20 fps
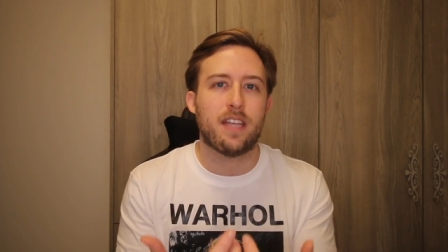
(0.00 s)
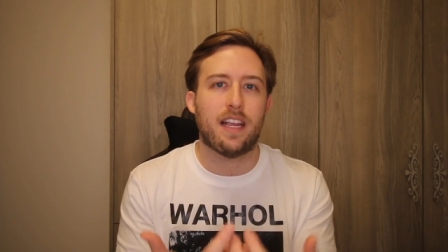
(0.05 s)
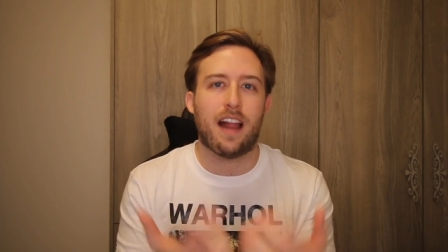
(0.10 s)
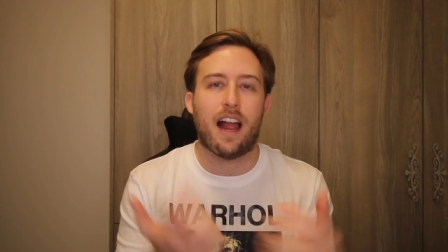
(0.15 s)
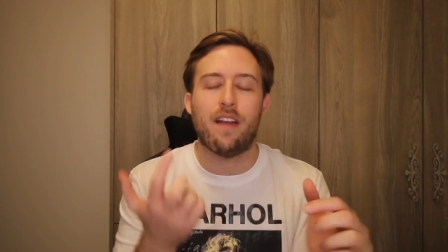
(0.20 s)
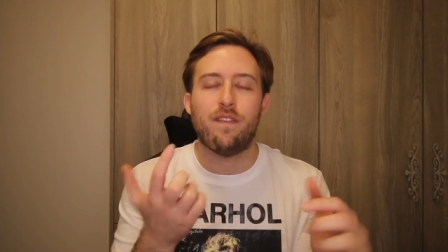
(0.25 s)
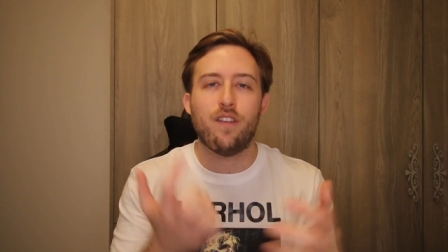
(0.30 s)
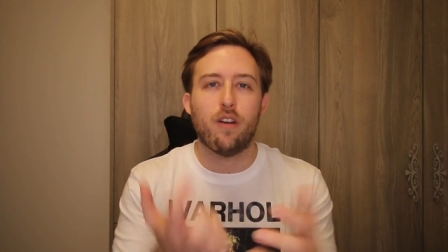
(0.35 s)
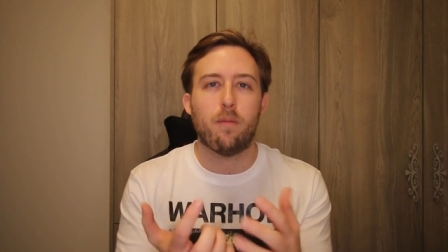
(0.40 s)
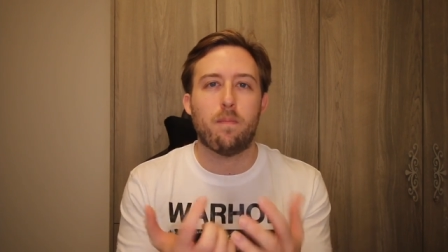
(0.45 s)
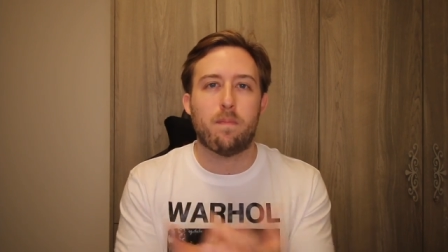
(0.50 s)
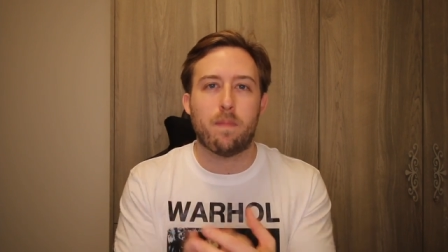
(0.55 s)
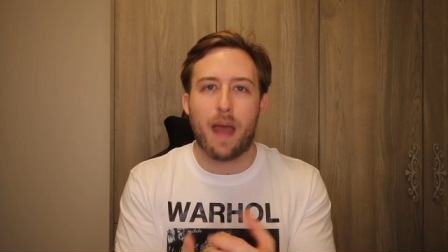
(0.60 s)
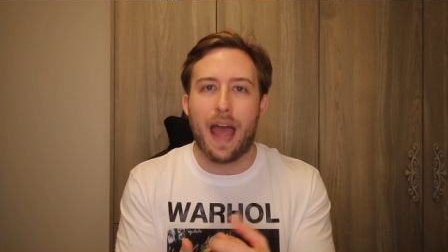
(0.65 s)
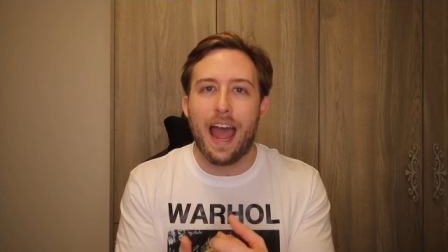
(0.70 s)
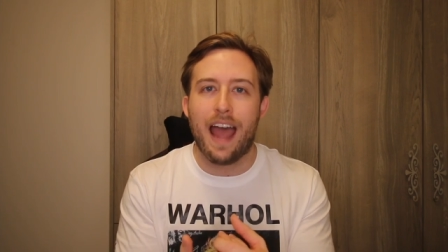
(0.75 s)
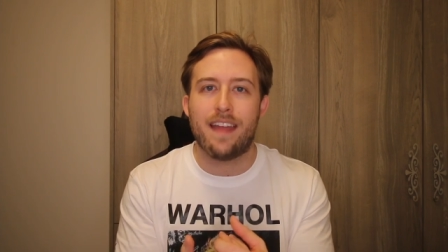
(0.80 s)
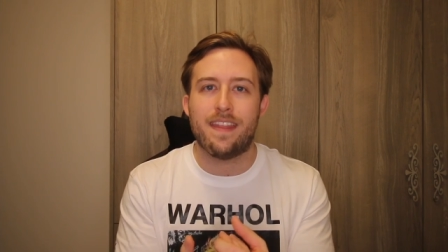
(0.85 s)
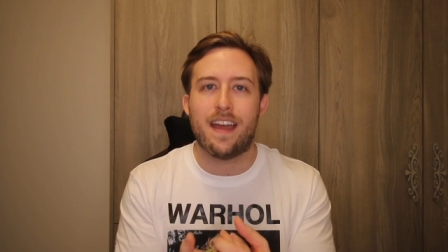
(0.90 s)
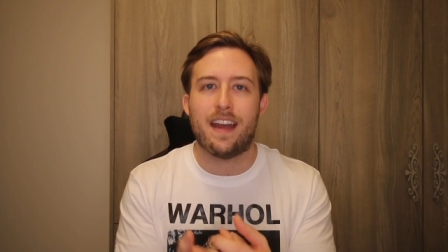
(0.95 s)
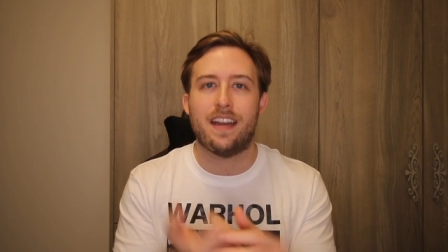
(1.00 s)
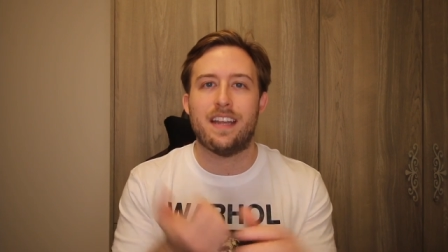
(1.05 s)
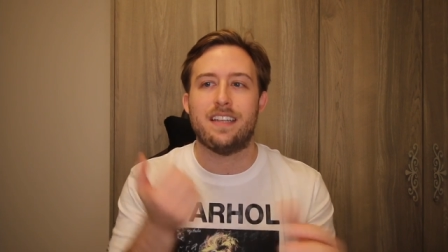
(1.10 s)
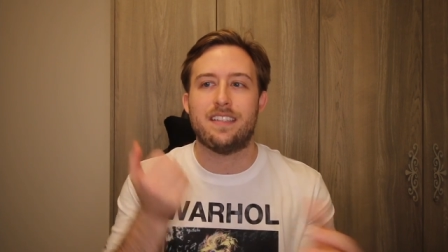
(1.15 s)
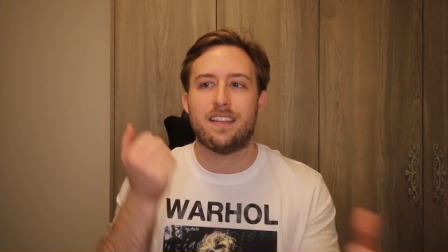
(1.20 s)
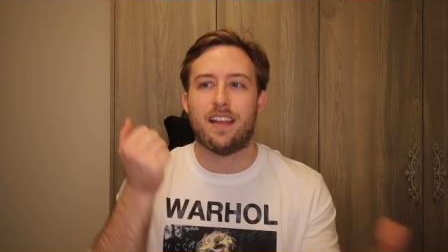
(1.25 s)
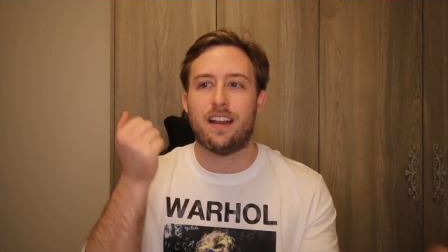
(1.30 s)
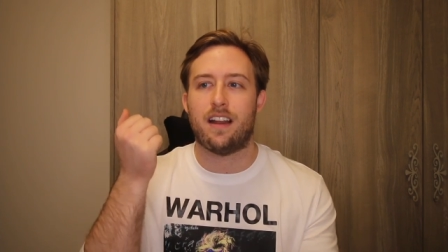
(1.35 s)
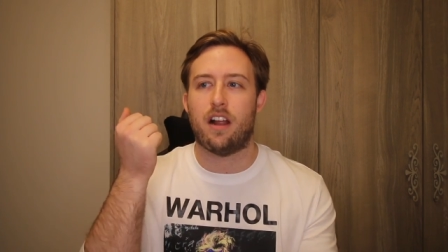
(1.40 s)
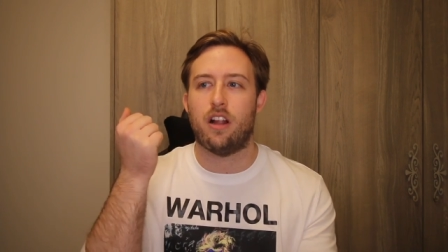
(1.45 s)
Like, I feel bad that
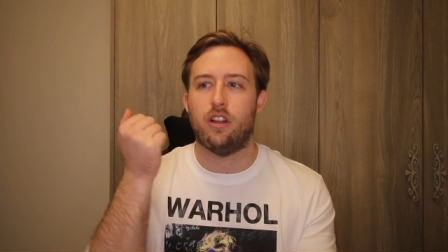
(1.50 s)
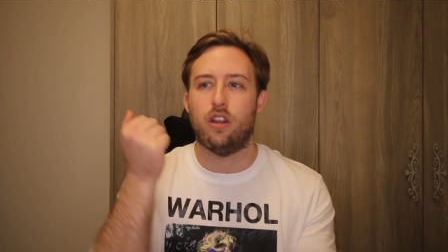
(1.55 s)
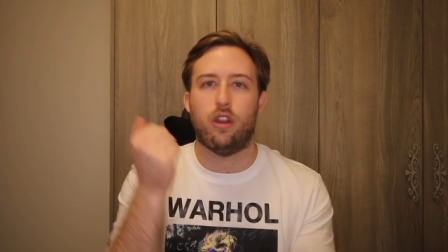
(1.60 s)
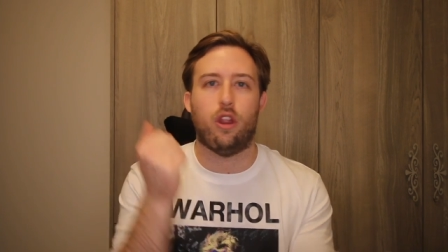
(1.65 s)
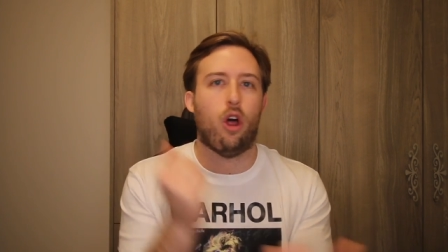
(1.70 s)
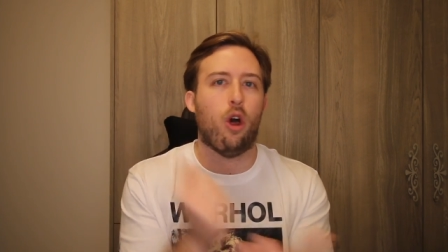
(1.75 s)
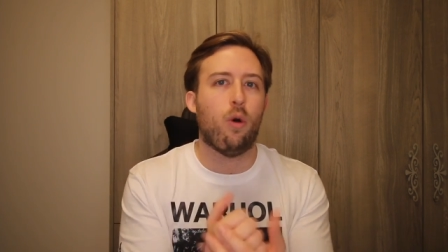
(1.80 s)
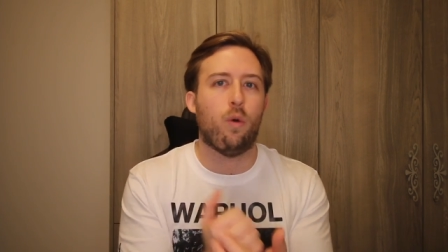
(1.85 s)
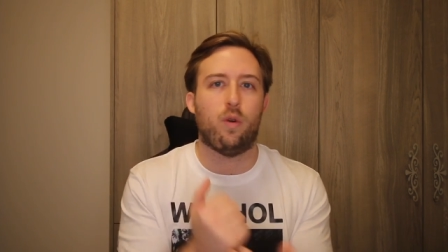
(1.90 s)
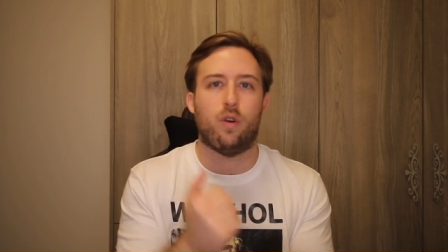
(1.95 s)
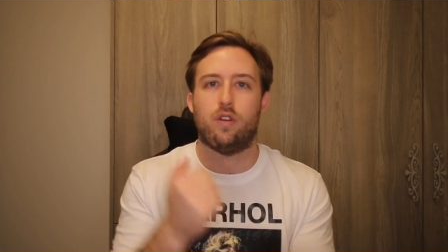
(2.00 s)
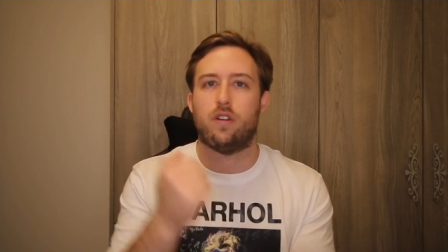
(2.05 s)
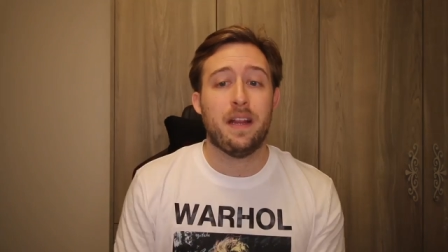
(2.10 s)
he's like a loner